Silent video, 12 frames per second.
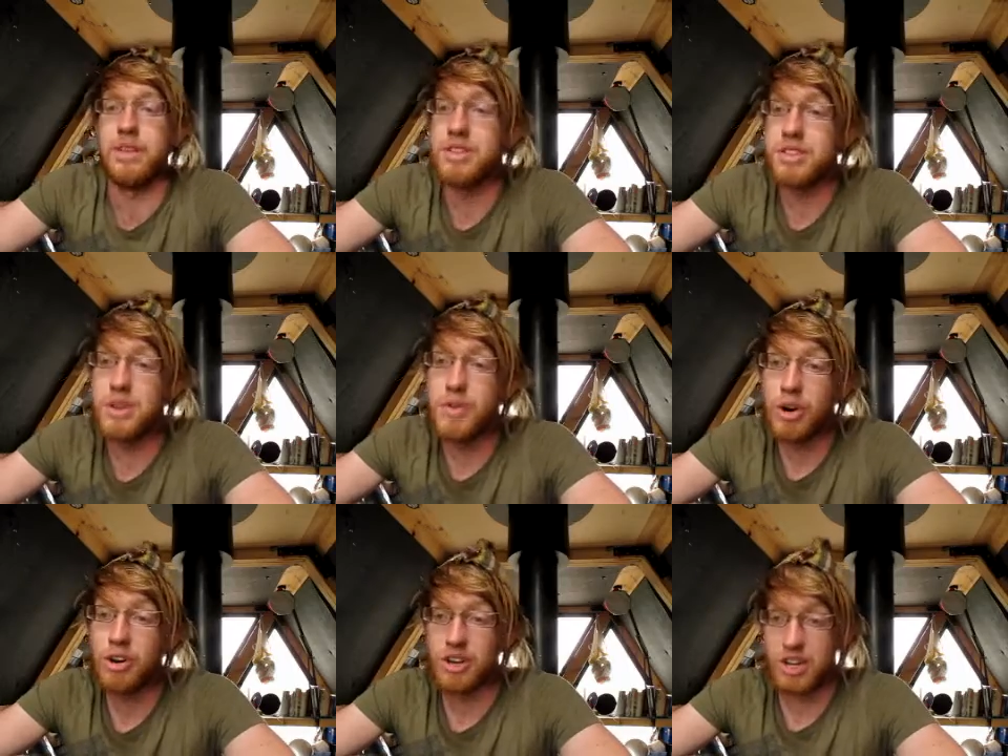
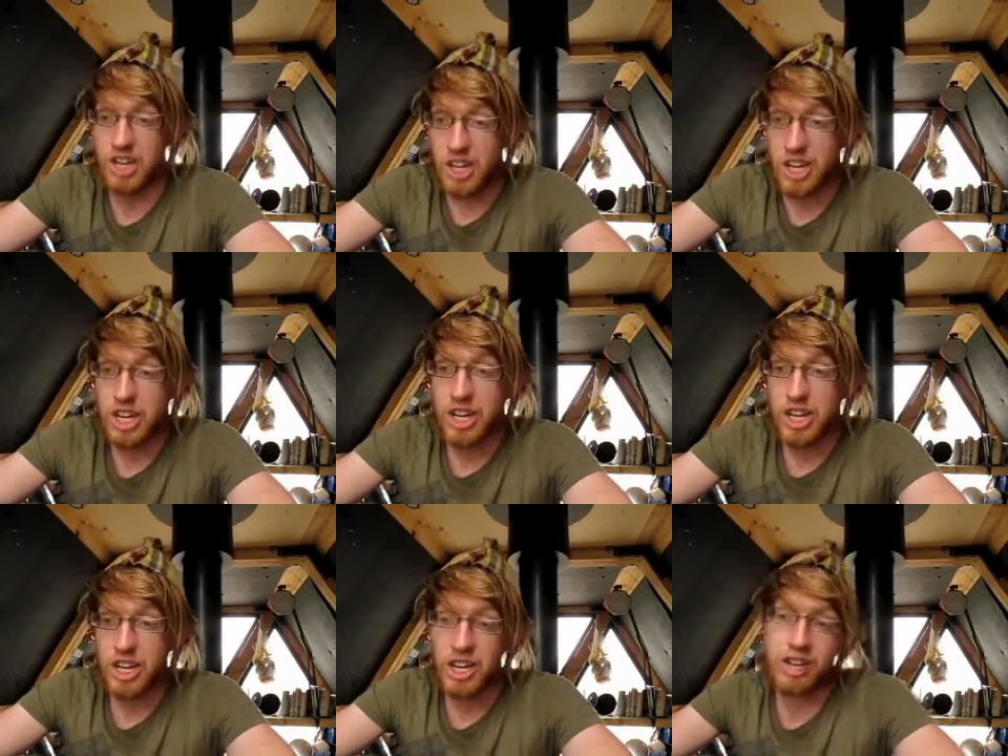Similarly,
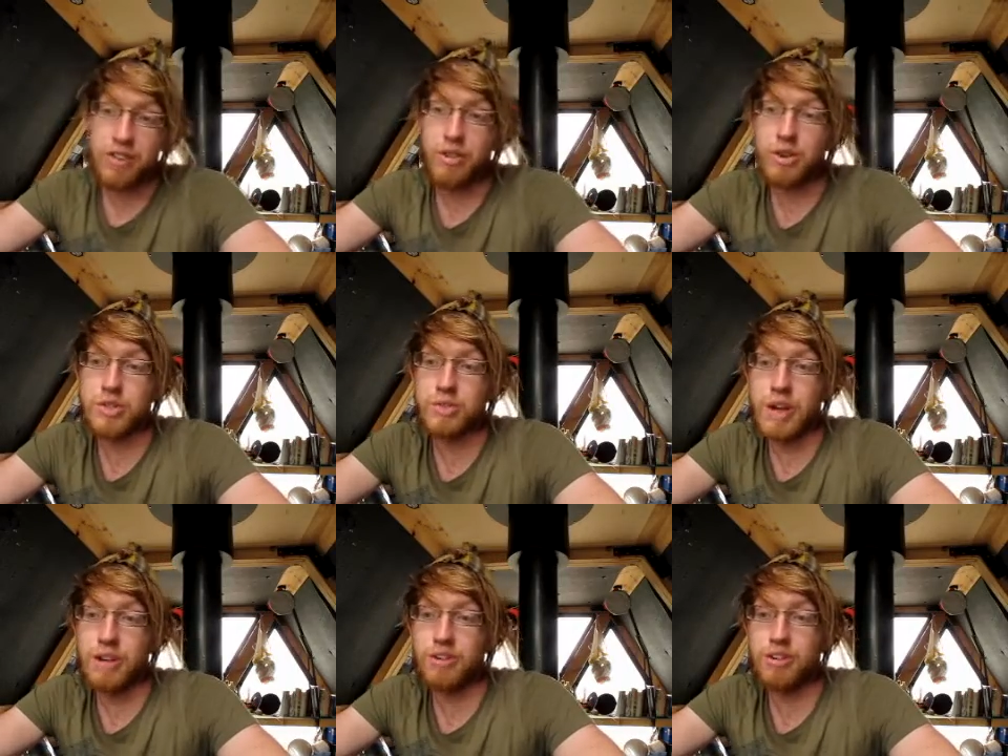if it was
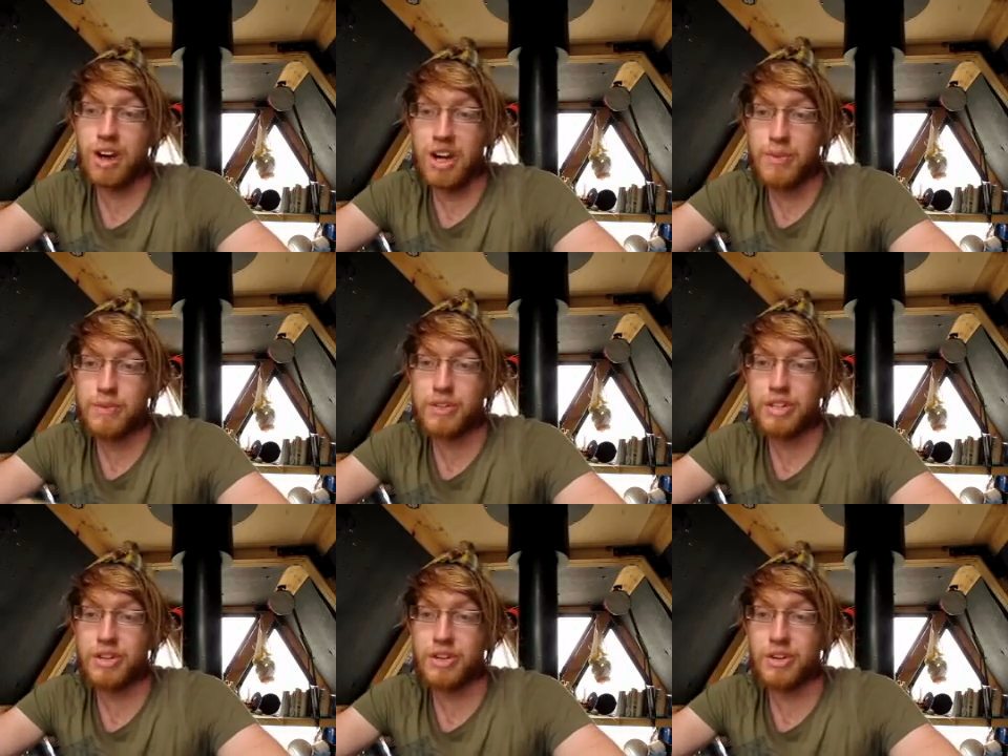made of a lighter
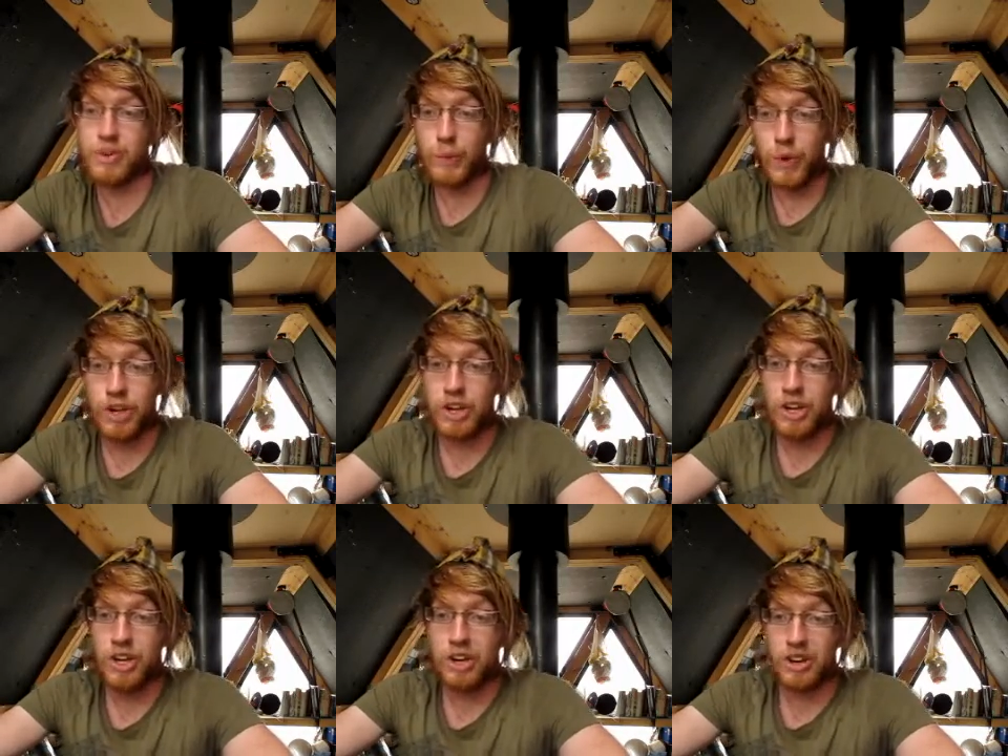material than wood,
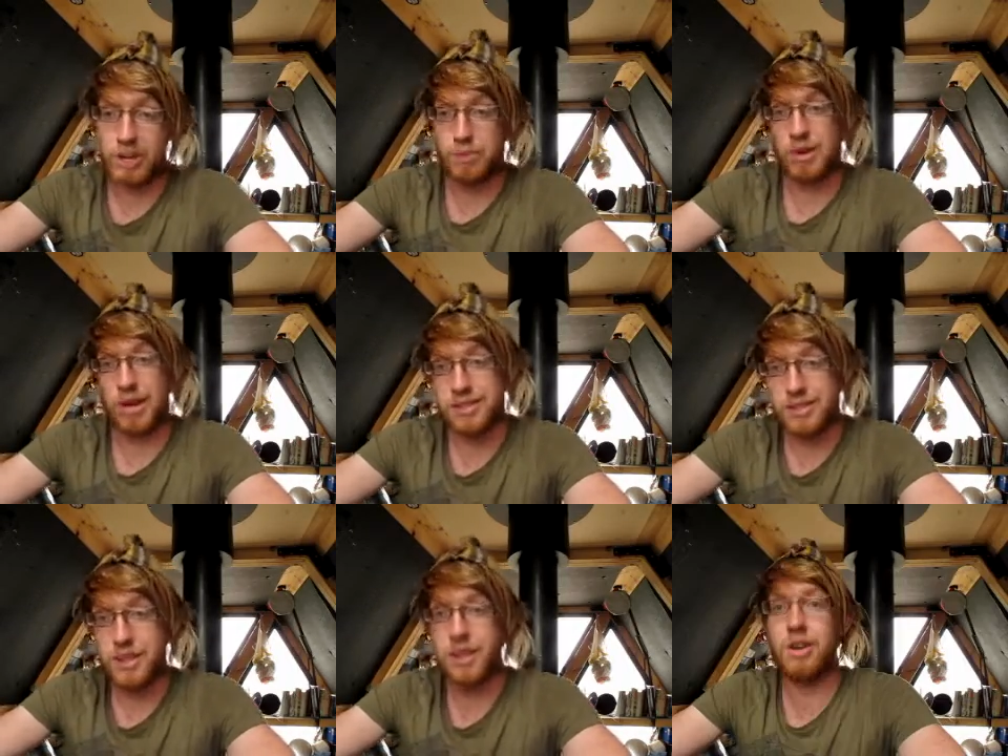like
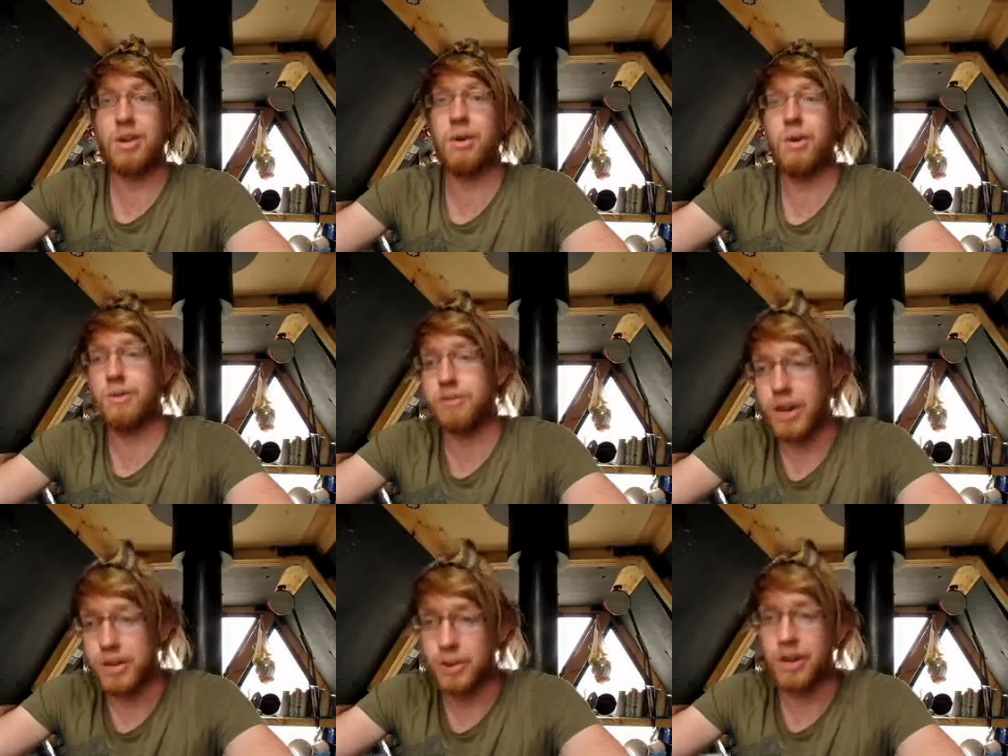plastic or
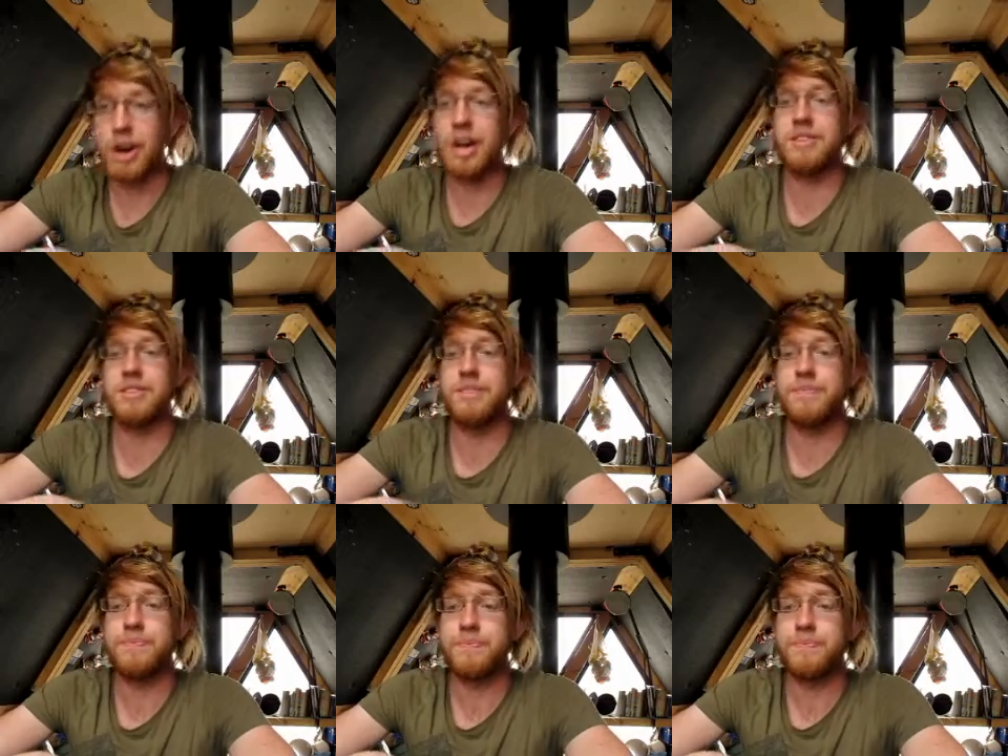fiberglass,